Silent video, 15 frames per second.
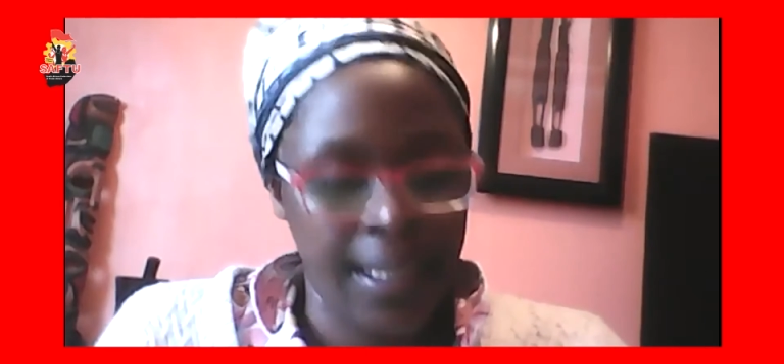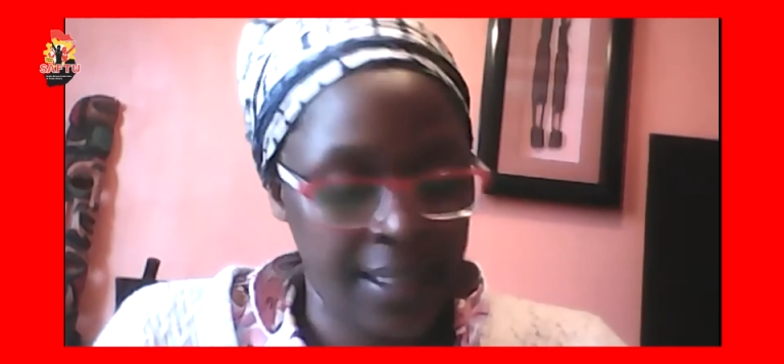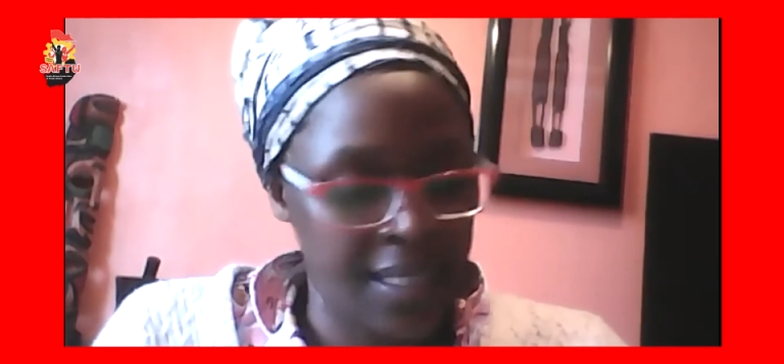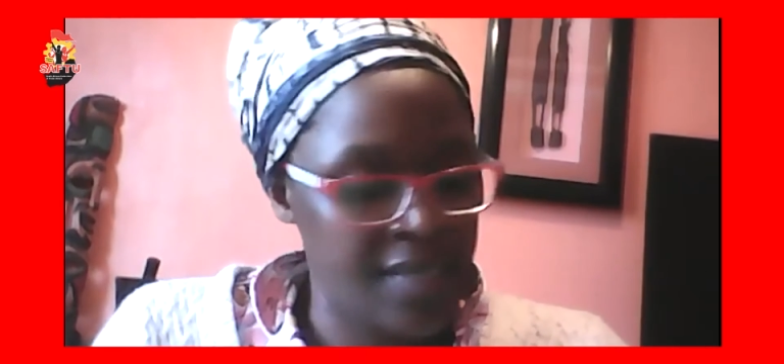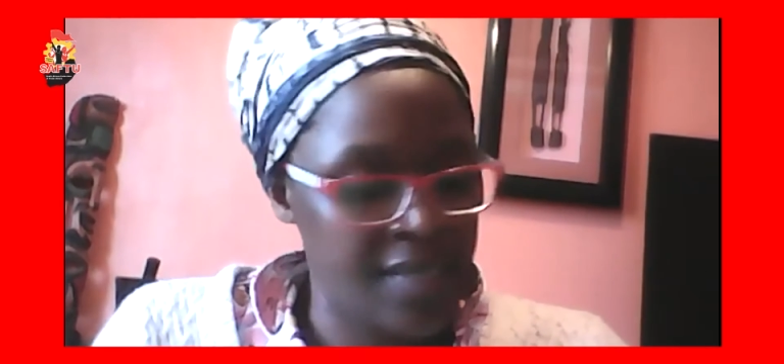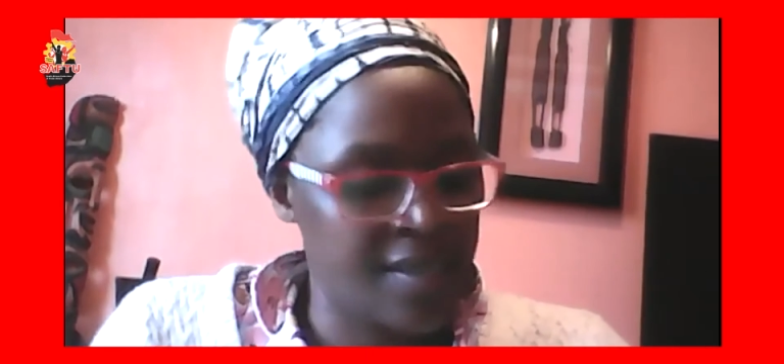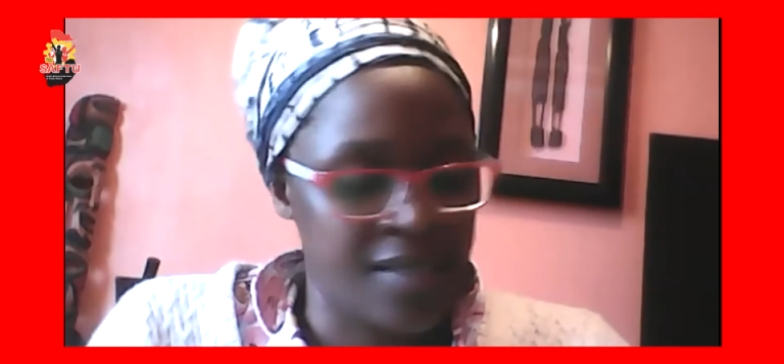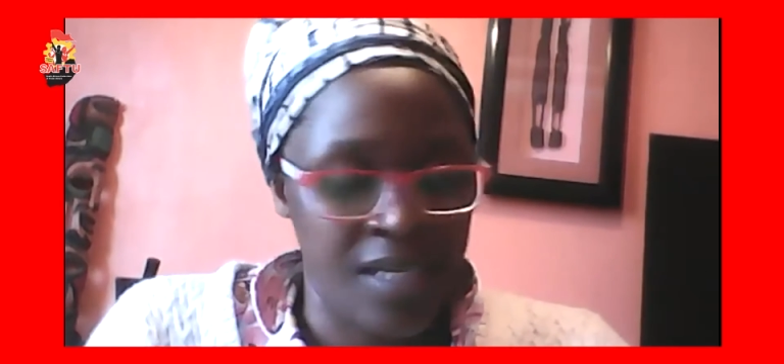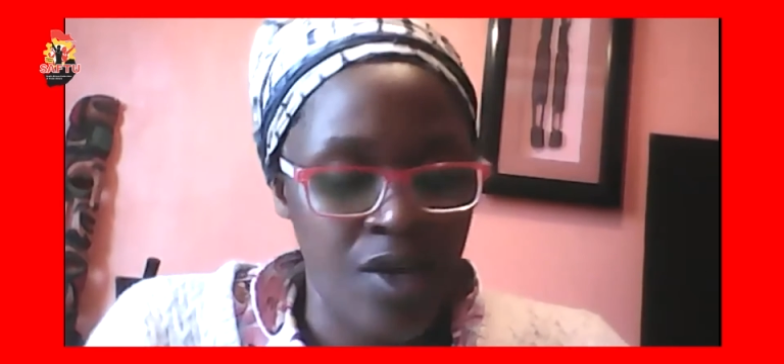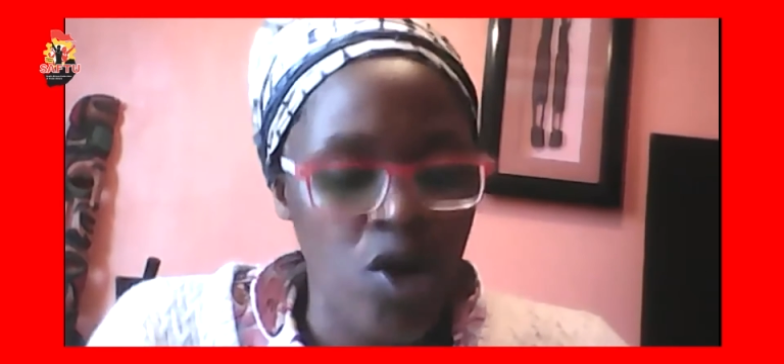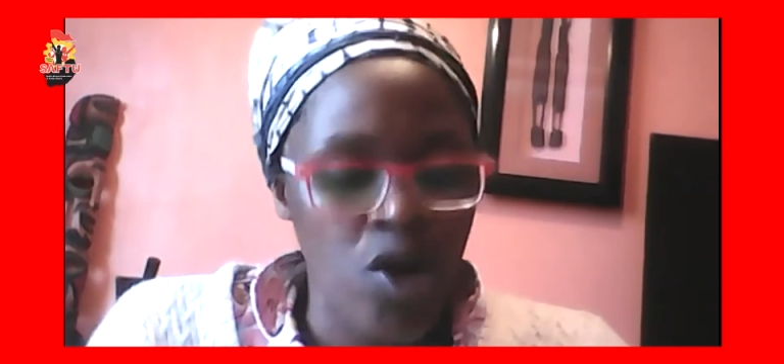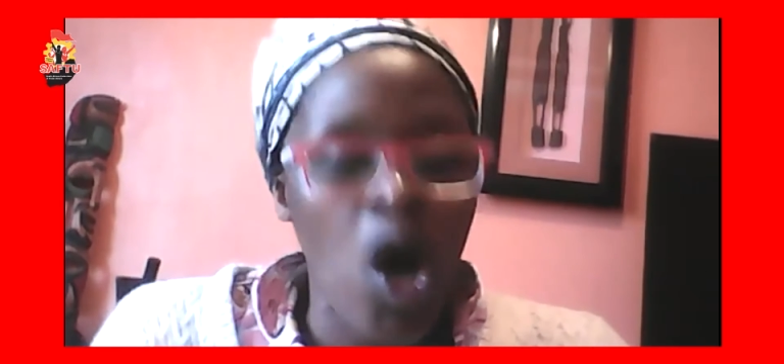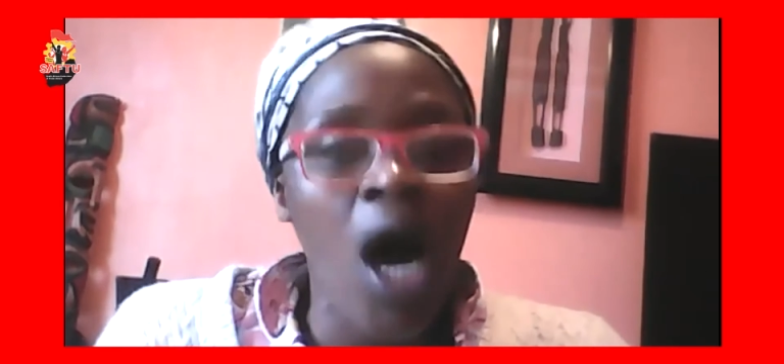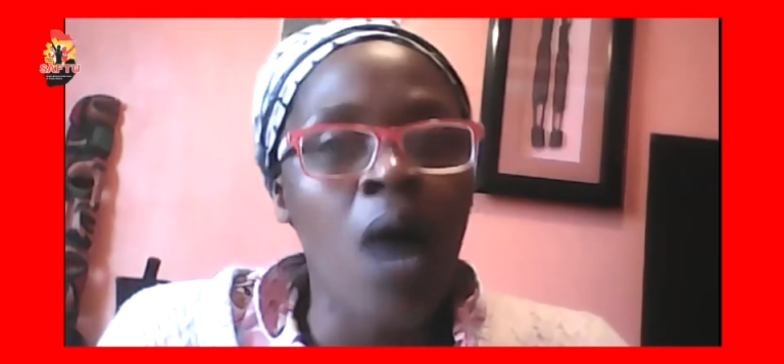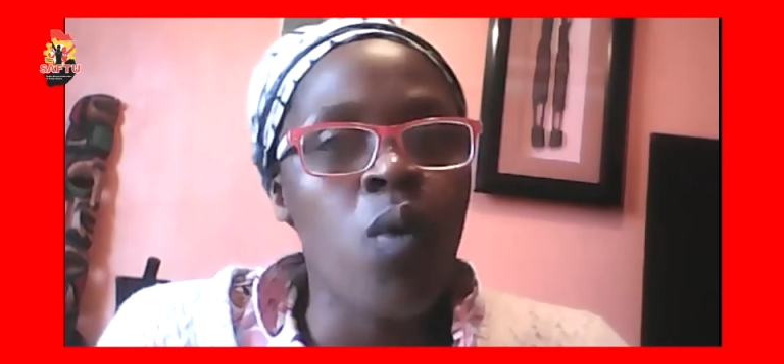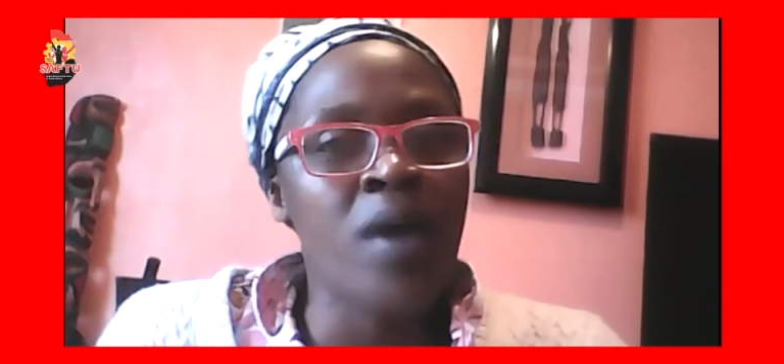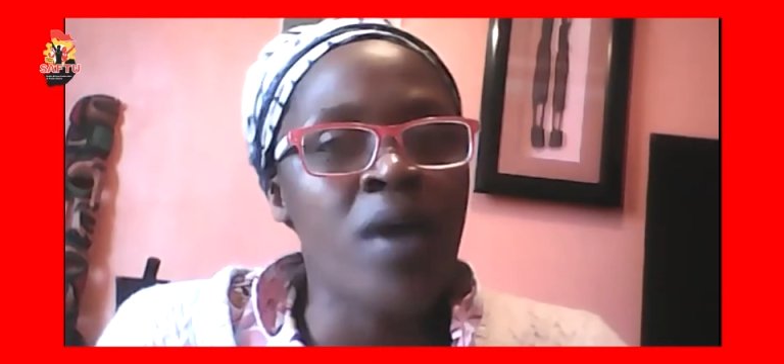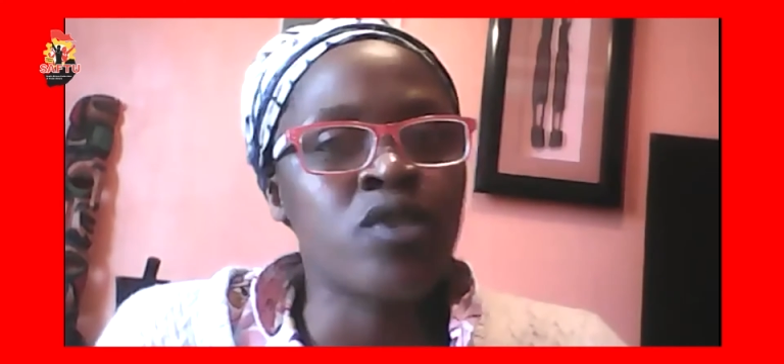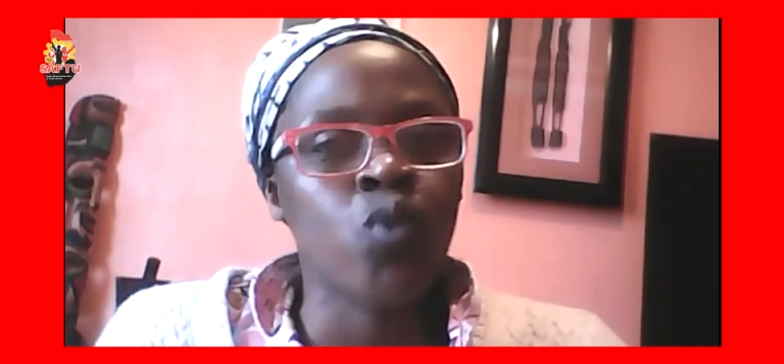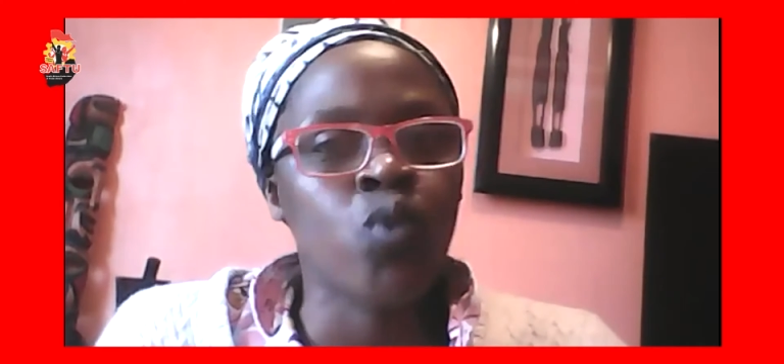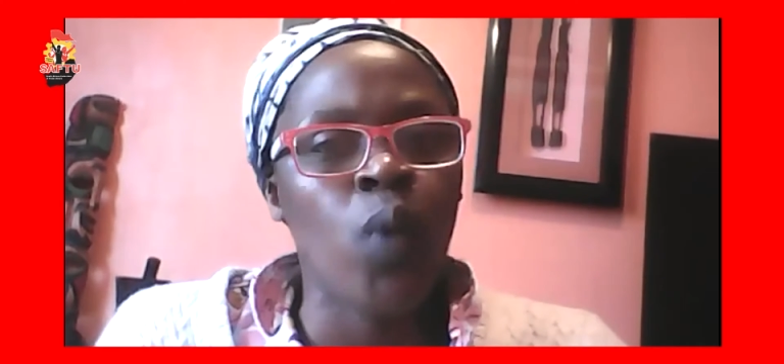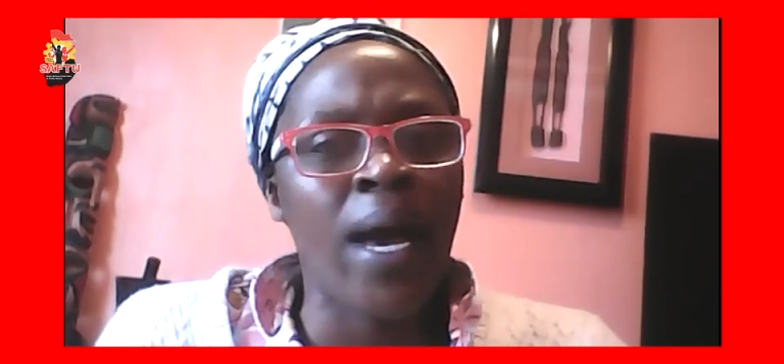There's 0
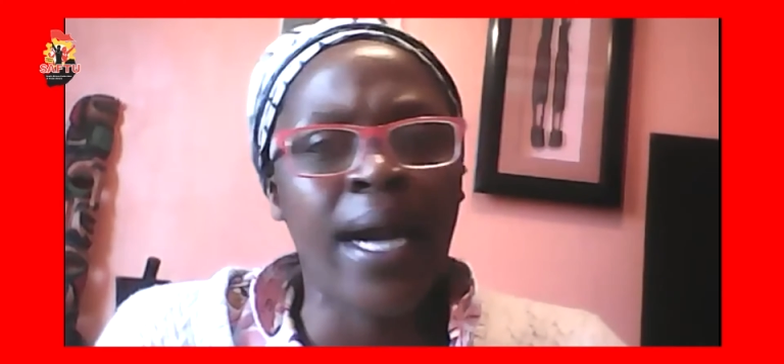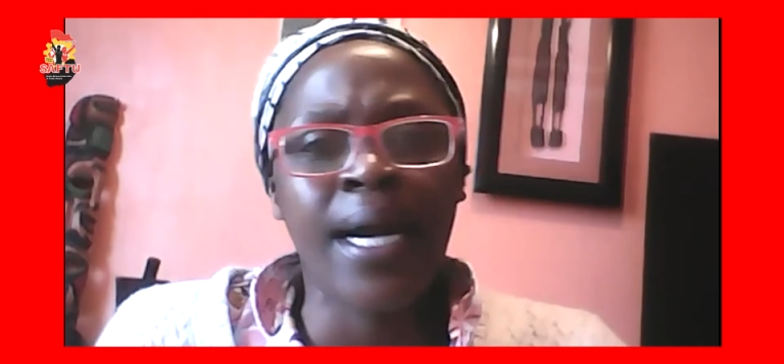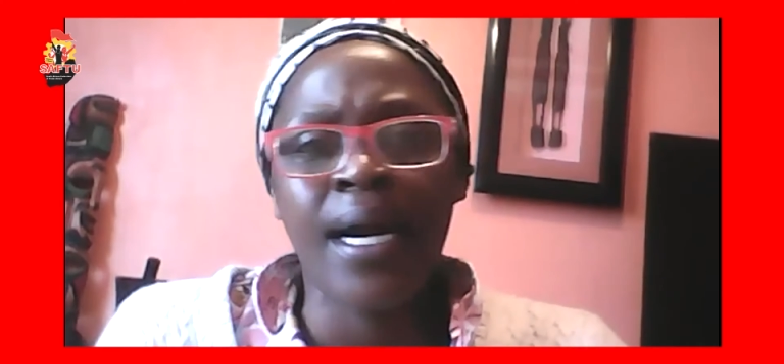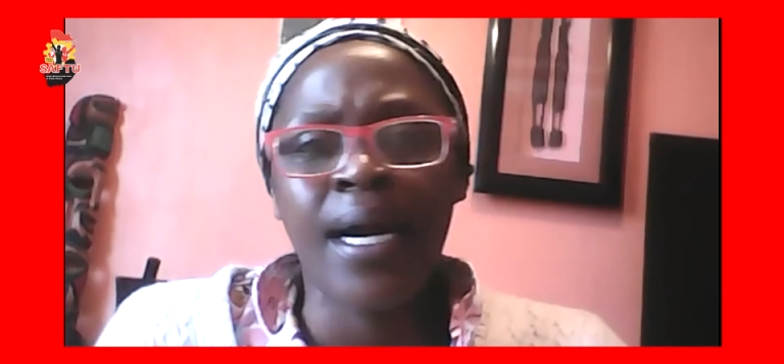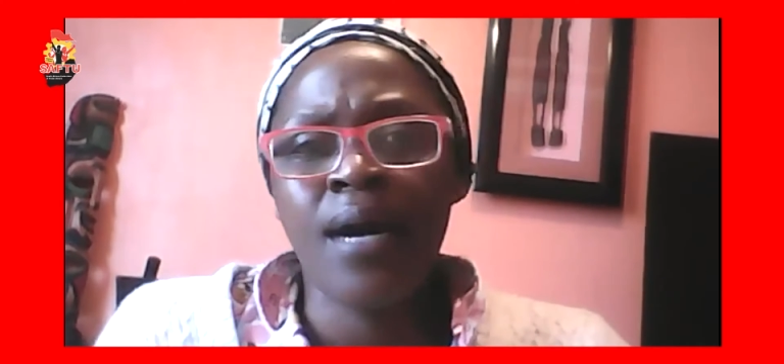hours work.